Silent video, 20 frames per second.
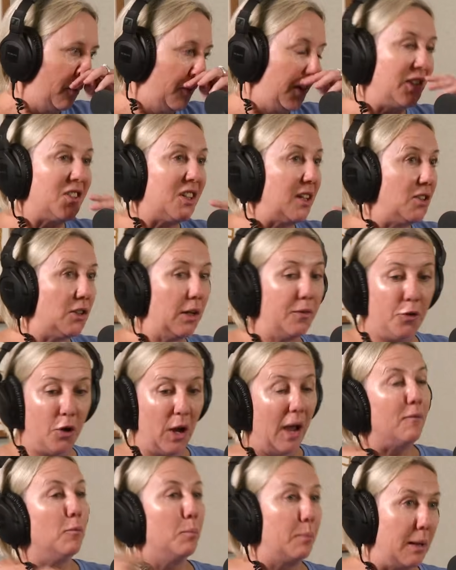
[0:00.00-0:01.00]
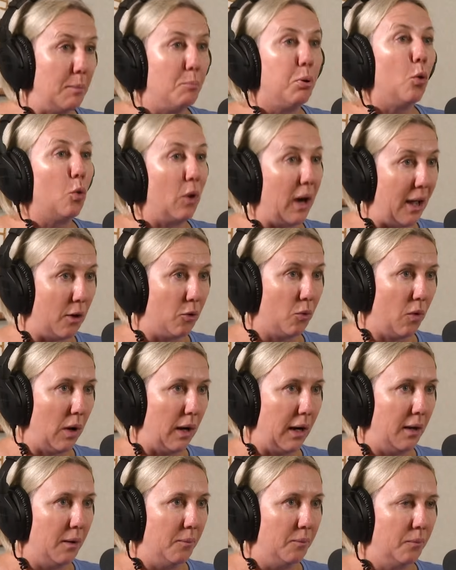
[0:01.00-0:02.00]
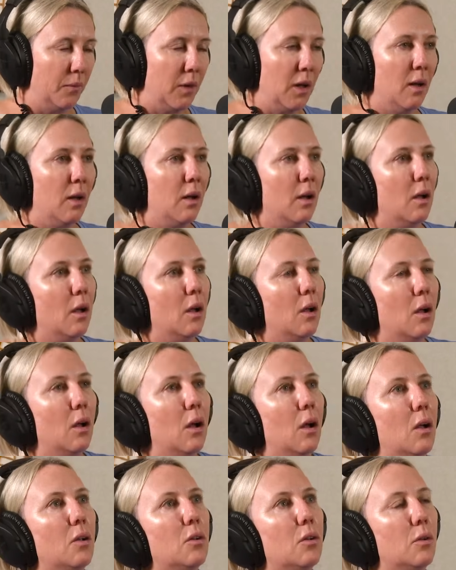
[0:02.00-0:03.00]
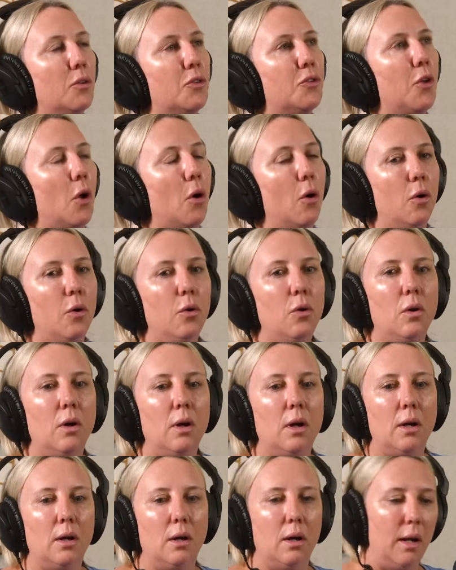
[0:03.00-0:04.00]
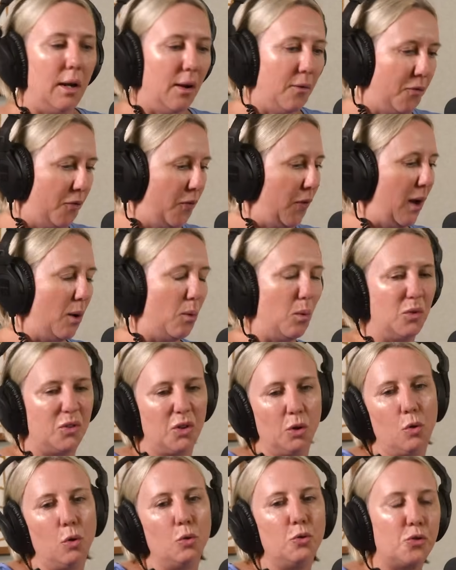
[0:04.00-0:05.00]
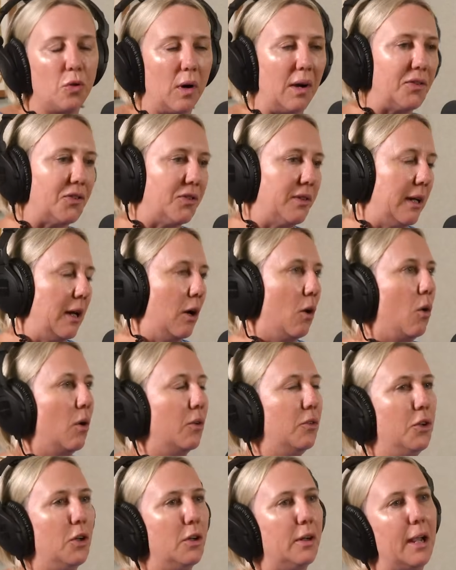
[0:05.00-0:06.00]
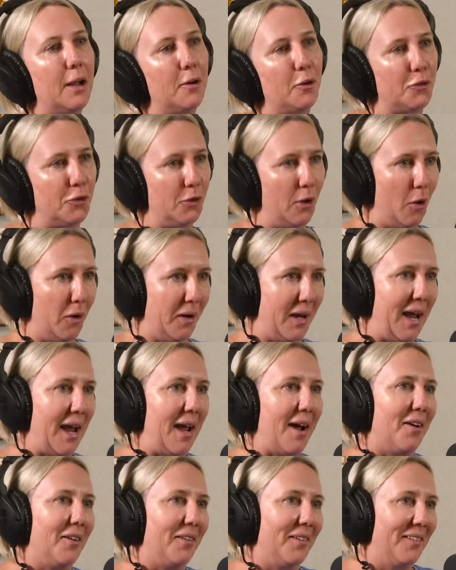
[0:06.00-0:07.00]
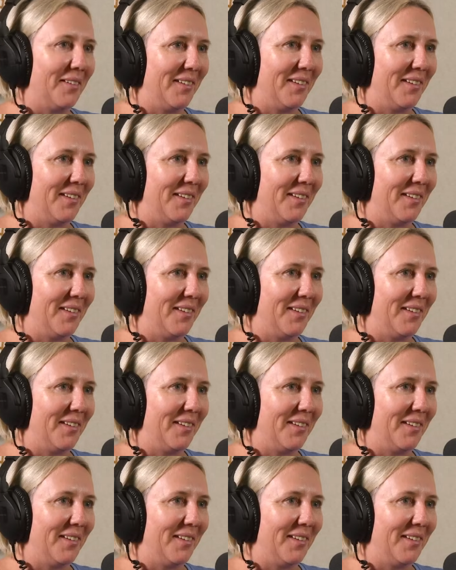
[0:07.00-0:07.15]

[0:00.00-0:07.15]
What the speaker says: This is if you haven't been pulled out already. So if there was a good trustee on, you'd get a slow count.